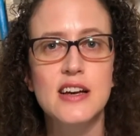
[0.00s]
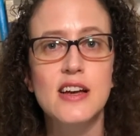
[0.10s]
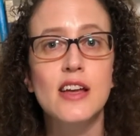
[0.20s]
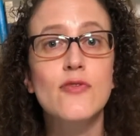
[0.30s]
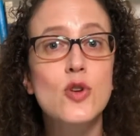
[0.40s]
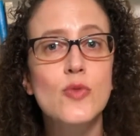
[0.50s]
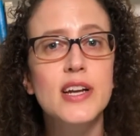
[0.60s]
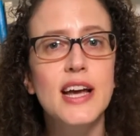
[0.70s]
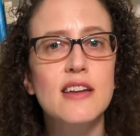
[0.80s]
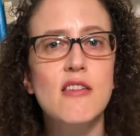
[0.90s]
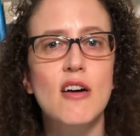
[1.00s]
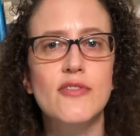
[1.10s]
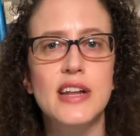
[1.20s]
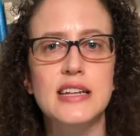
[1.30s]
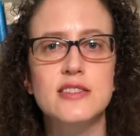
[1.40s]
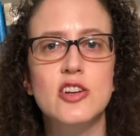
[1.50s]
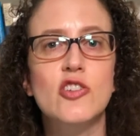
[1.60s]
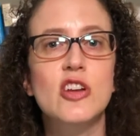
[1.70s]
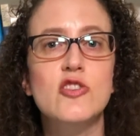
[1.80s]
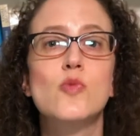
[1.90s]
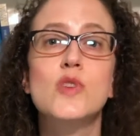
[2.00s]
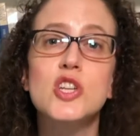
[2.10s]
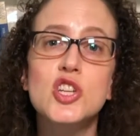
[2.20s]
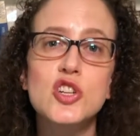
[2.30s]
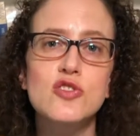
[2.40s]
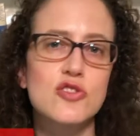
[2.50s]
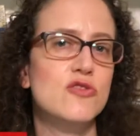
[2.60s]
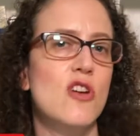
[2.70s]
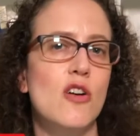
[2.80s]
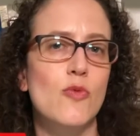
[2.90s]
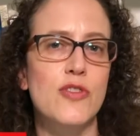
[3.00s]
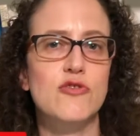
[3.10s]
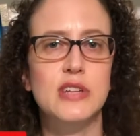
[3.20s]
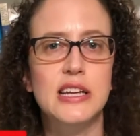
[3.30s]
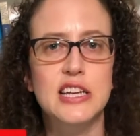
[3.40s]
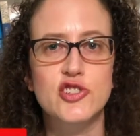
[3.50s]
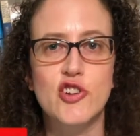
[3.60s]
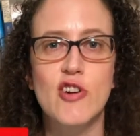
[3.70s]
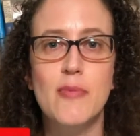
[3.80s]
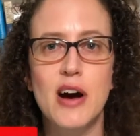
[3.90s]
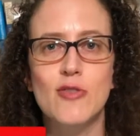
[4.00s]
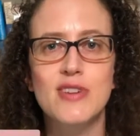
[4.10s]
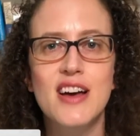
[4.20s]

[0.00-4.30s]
If you want to gain confidence and learn what you should talk with your teenager about,